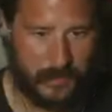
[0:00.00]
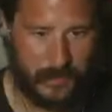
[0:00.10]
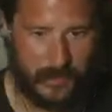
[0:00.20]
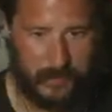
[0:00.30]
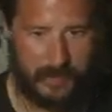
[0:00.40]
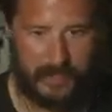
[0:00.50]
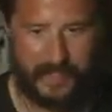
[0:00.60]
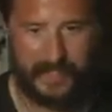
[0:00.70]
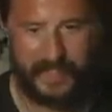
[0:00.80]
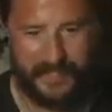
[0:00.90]
Oh my
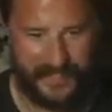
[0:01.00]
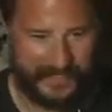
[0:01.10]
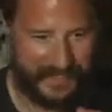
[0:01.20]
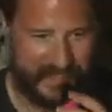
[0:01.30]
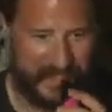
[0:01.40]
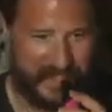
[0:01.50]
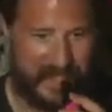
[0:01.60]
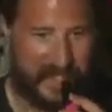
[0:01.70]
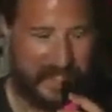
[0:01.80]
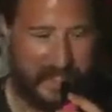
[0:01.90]
gosh.
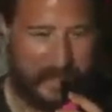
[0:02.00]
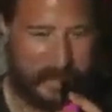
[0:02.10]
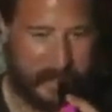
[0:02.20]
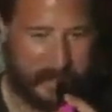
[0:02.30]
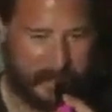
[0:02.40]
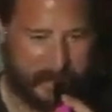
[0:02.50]
Come on.